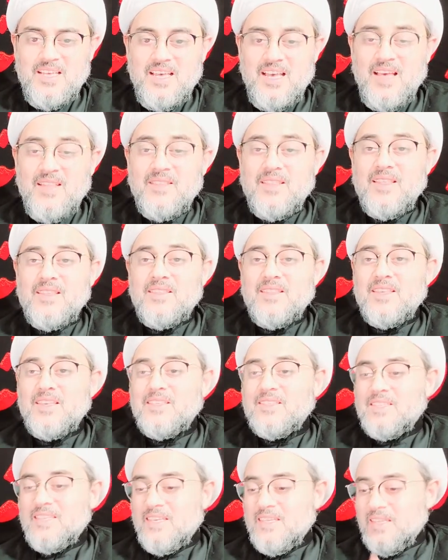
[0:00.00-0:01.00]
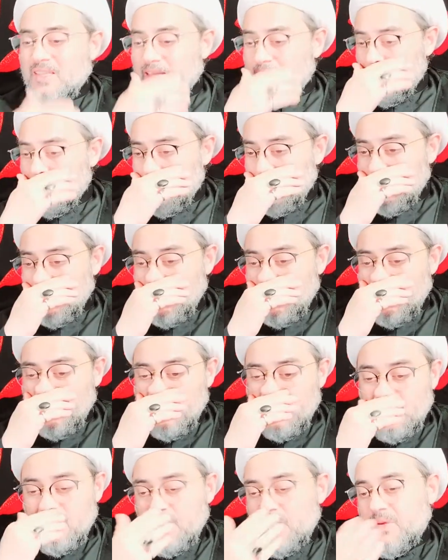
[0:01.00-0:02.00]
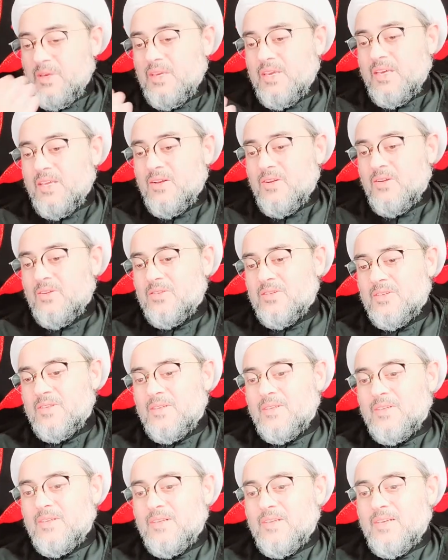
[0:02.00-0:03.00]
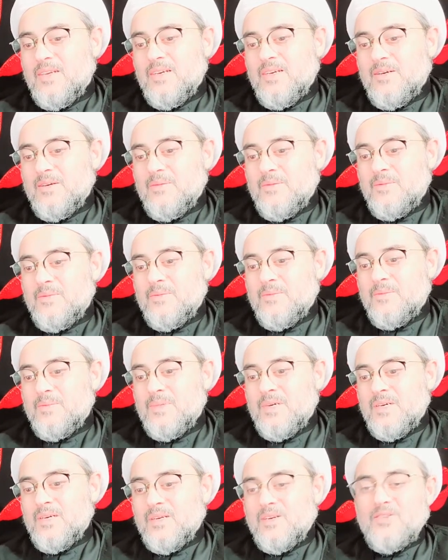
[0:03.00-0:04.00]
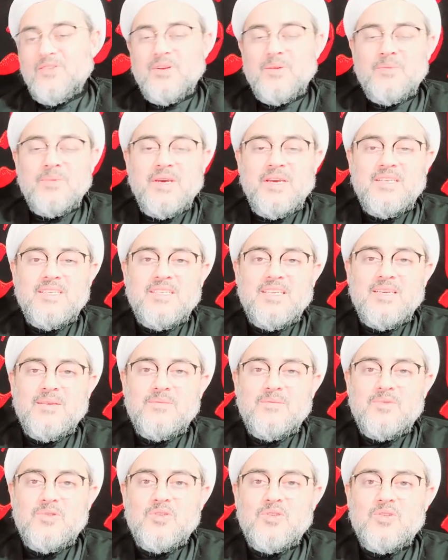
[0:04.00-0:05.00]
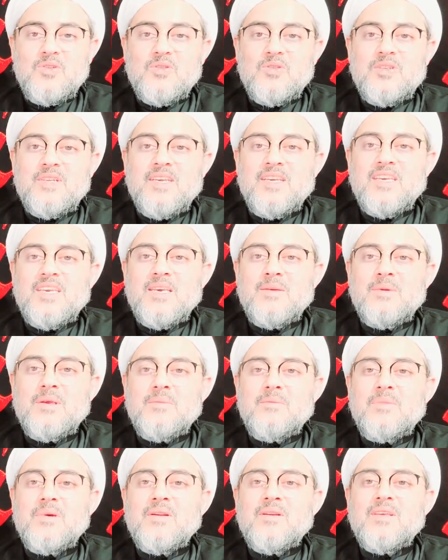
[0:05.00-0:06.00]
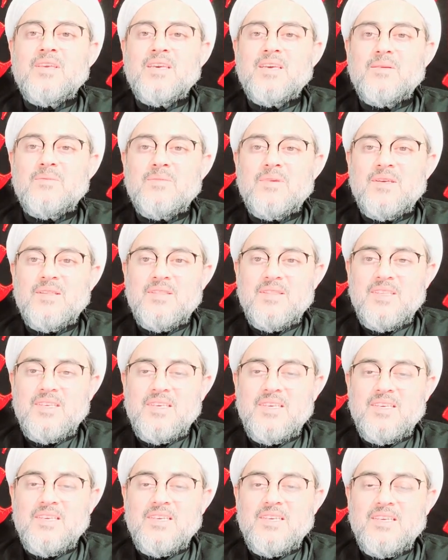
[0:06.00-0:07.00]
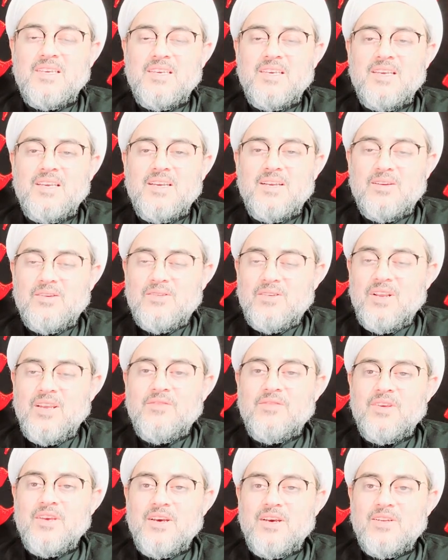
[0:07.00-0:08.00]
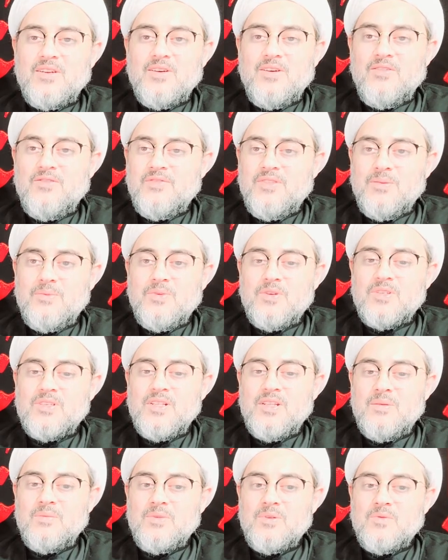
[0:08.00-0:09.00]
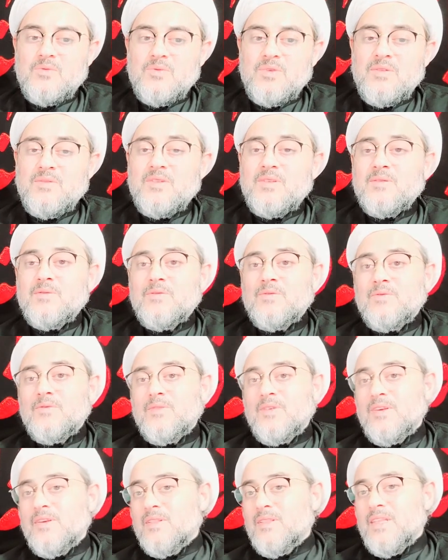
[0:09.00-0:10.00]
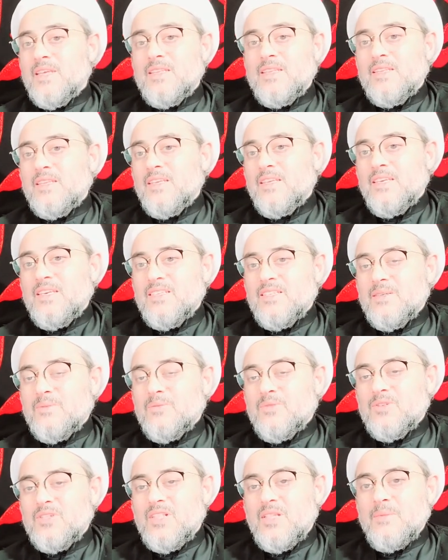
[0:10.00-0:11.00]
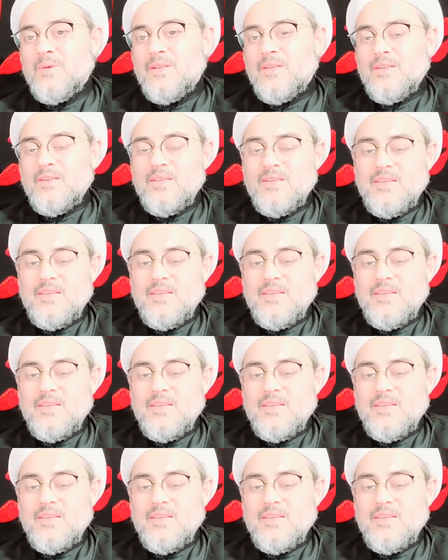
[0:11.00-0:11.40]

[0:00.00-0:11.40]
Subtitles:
And then they say that we cannot cremate him, so you take him and bury him in the graveyard of the Muslims. We feel that he is a Muslim, and